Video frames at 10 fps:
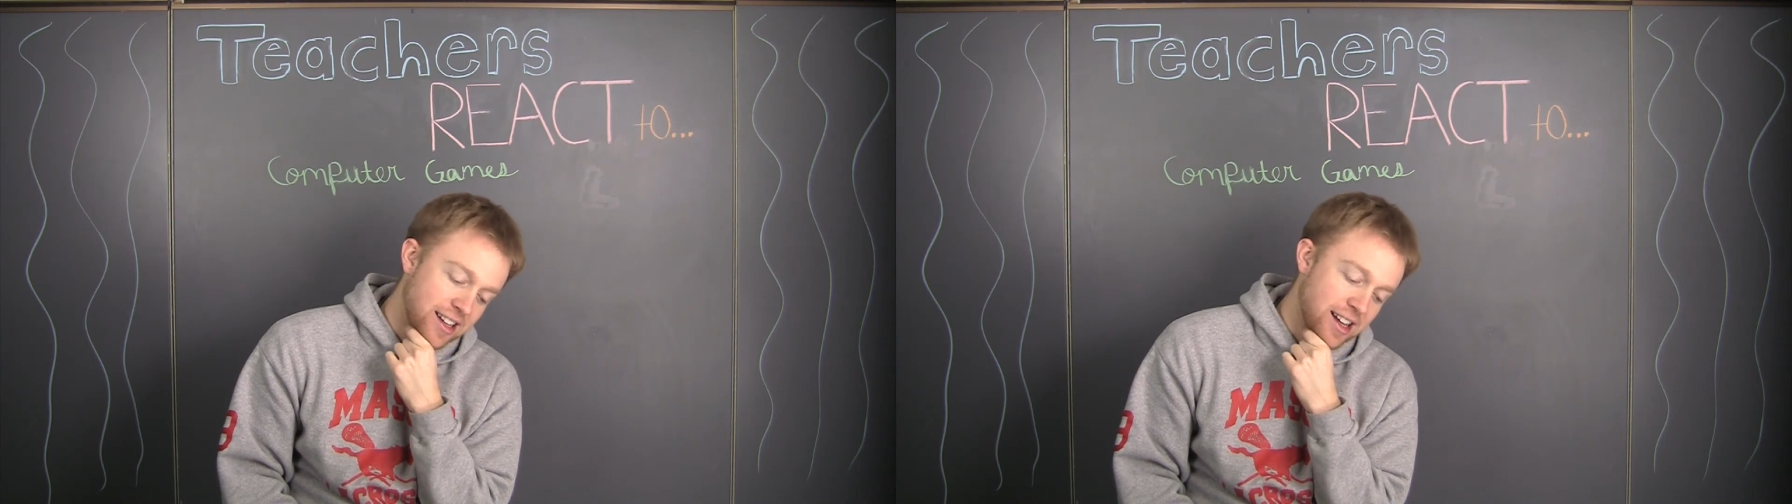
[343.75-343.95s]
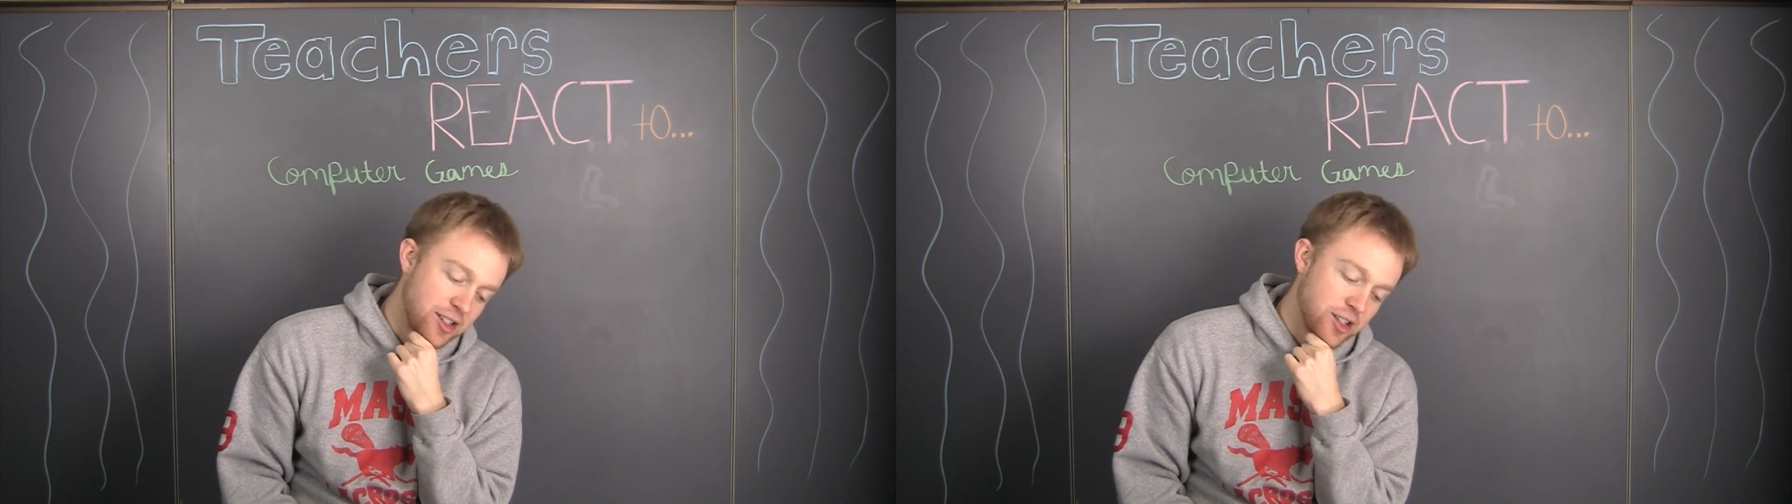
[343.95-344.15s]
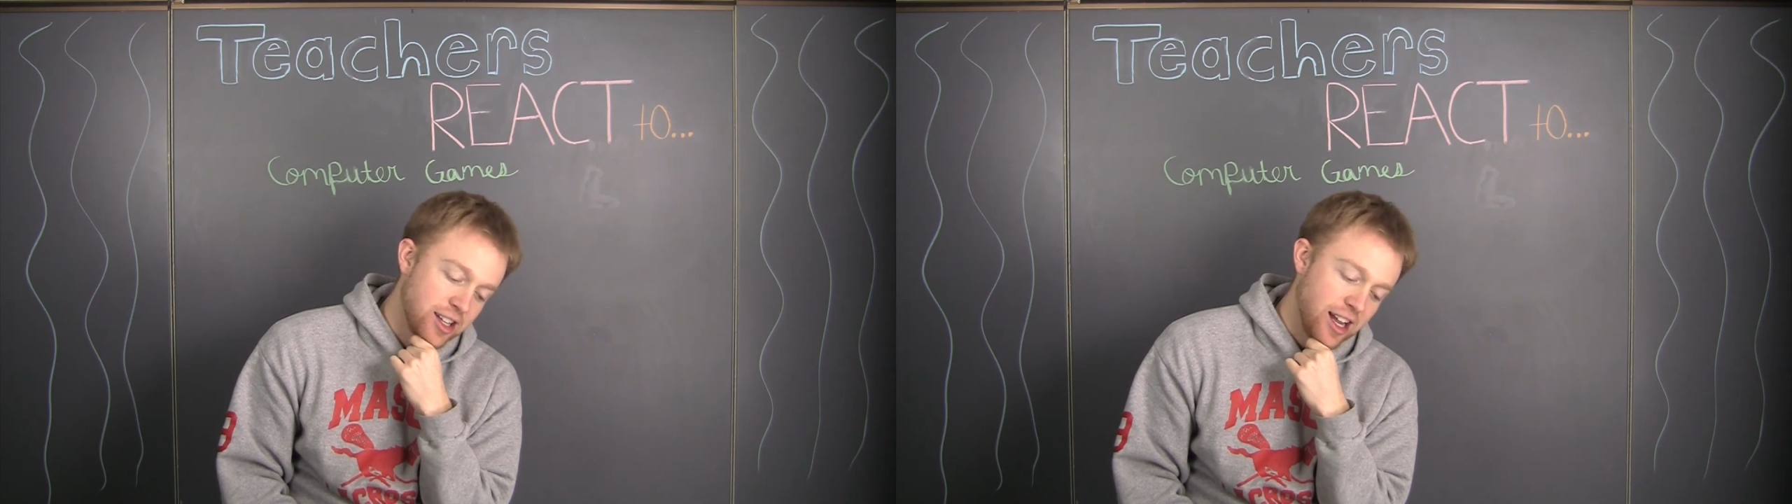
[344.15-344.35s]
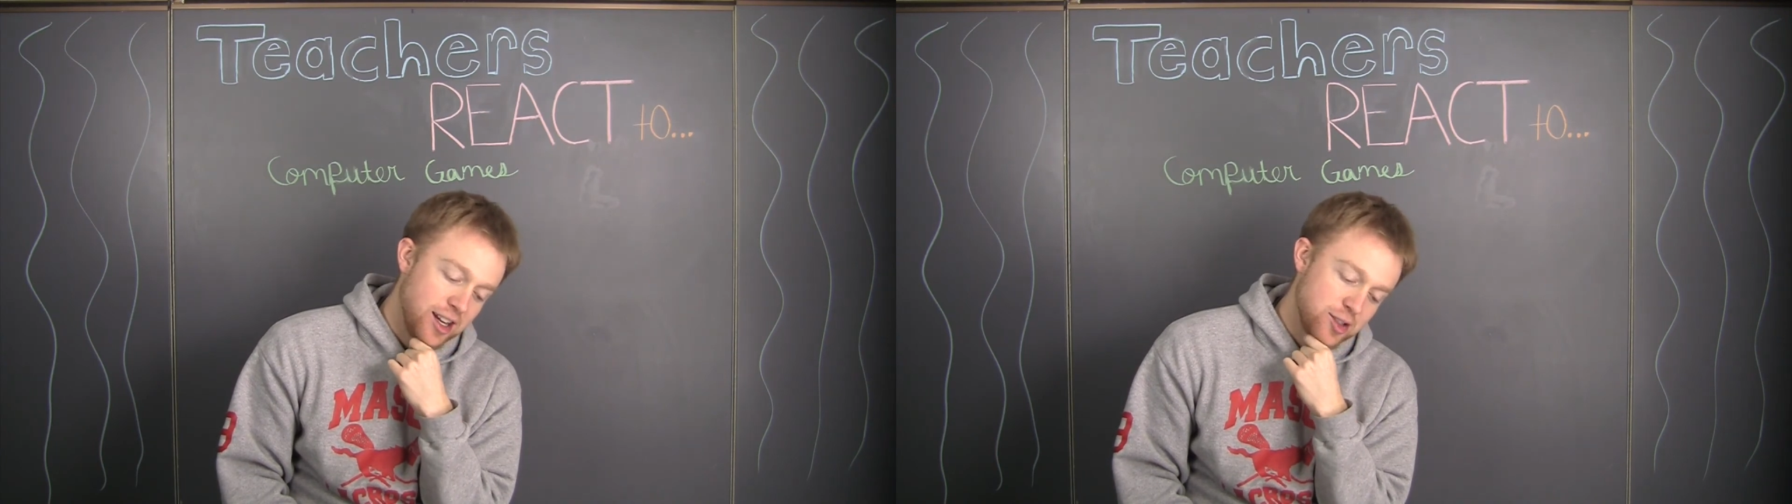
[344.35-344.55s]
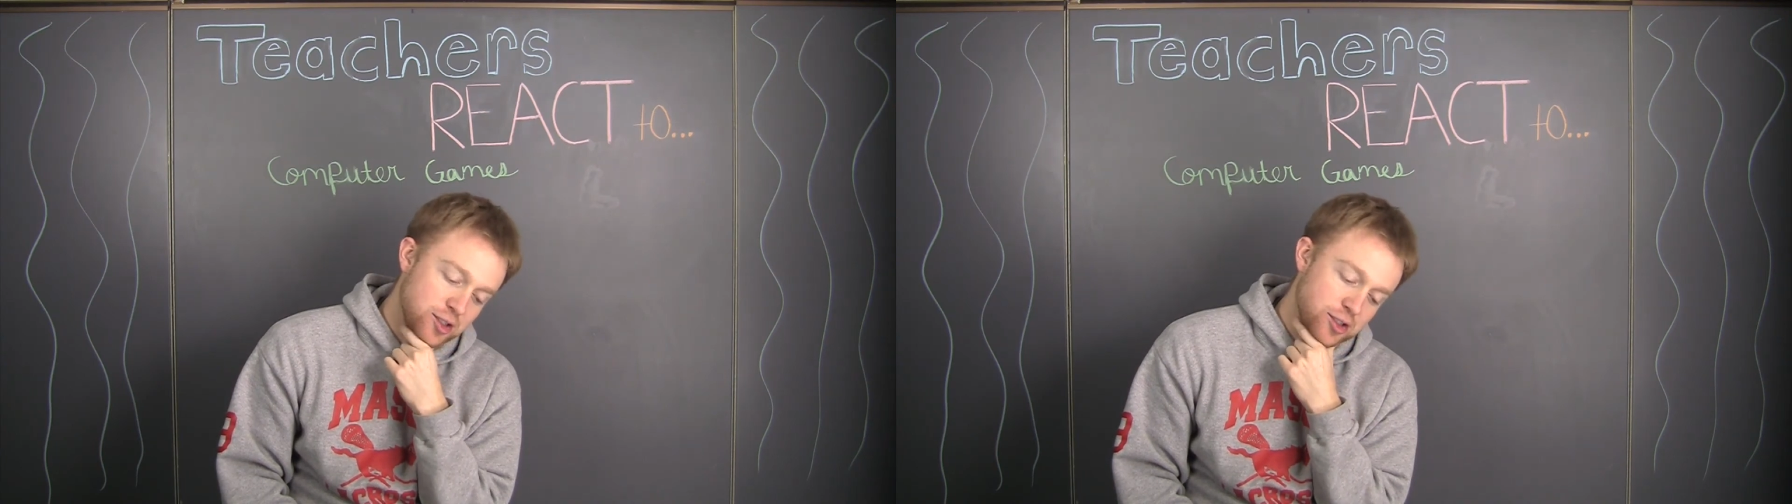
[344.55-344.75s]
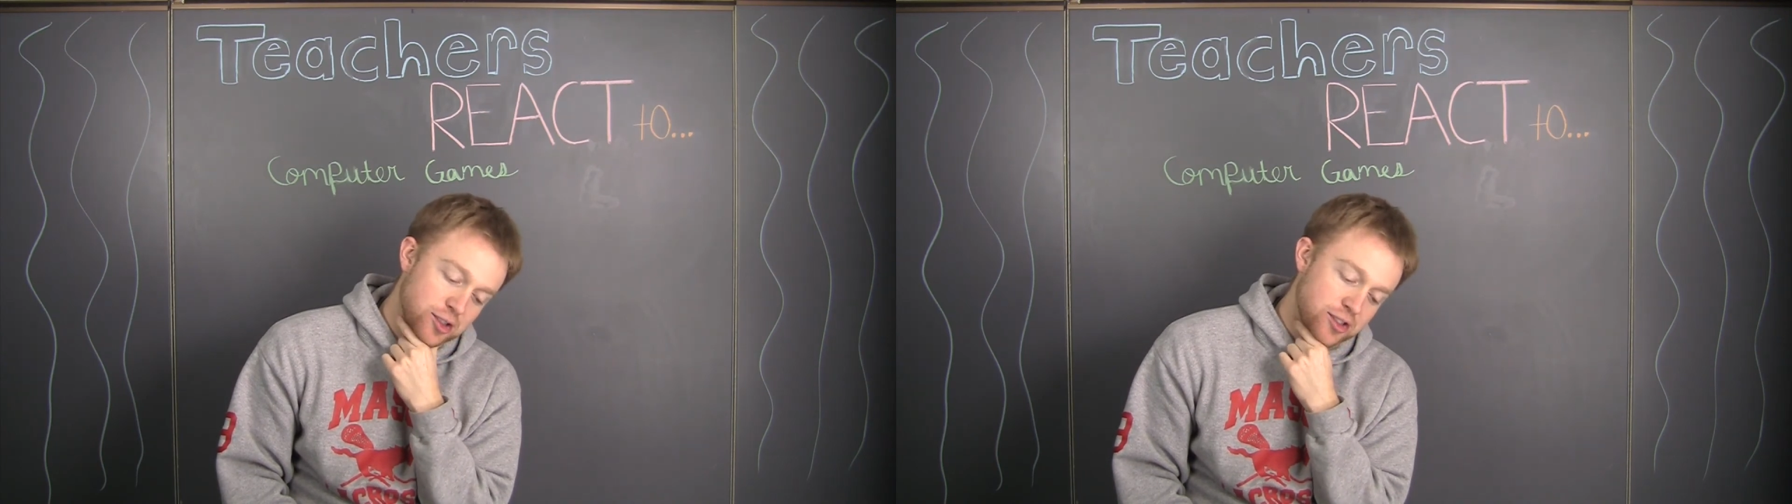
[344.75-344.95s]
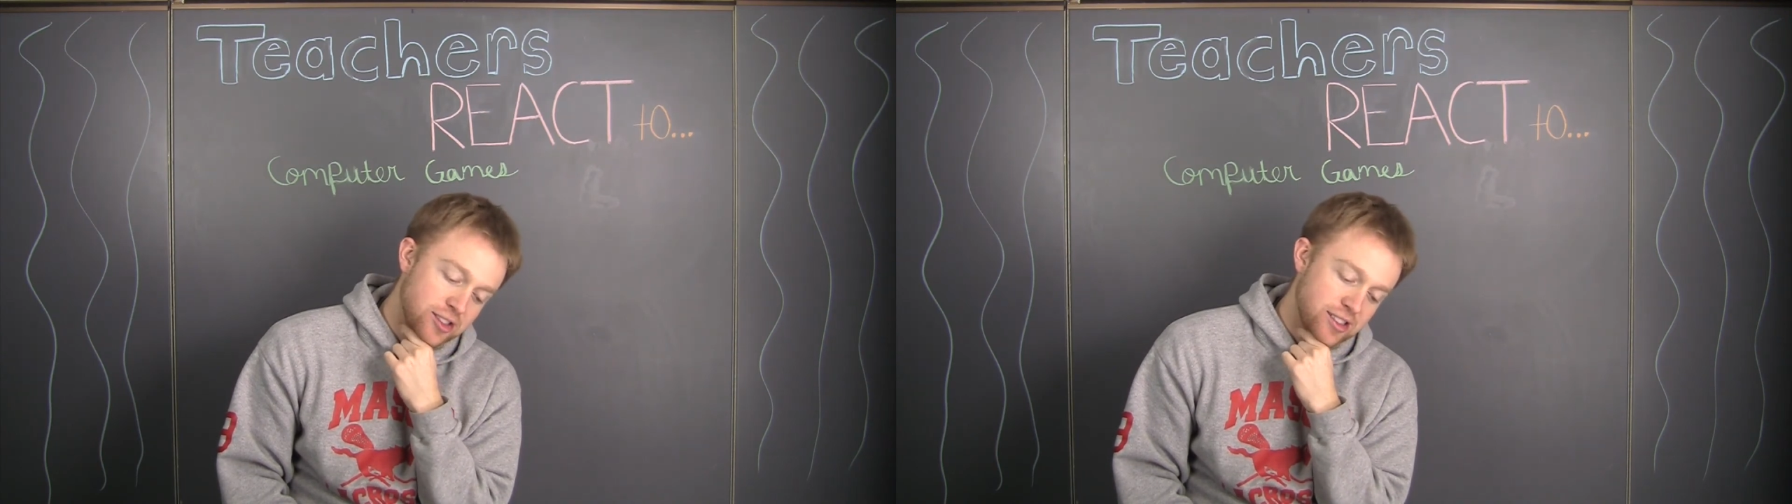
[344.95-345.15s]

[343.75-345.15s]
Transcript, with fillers: educational